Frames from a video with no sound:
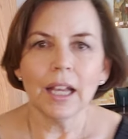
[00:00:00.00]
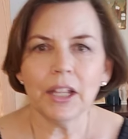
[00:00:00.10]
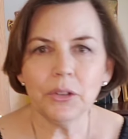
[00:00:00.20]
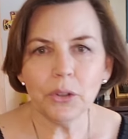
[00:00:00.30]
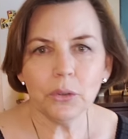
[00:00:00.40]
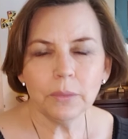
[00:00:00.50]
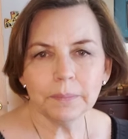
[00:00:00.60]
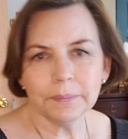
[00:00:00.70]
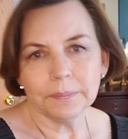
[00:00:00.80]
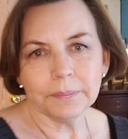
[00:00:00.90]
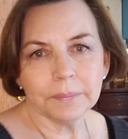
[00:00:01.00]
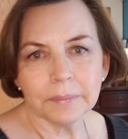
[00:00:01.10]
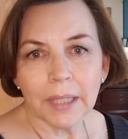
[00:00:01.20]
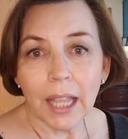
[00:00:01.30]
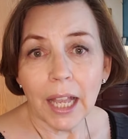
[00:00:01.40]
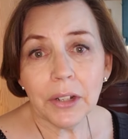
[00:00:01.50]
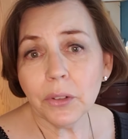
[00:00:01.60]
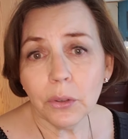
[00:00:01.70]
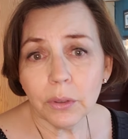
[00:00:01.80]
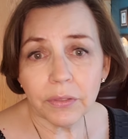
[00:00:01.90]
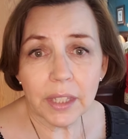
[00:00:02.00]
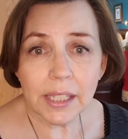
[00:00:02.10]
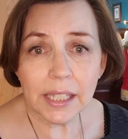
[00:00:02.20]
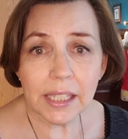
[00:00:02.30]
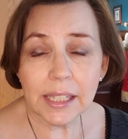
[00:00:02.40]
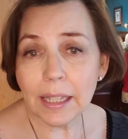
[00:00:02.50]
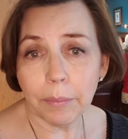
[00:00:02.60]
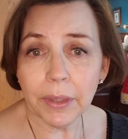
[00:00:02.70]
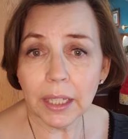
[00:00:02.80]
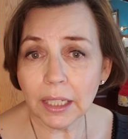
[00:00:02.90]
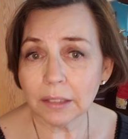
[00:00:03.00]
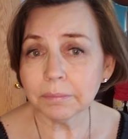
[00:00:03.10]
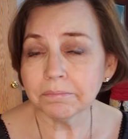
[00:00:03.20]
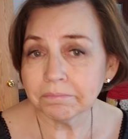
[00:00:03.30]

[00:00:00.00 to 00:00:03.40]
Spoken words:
I don't know if this is something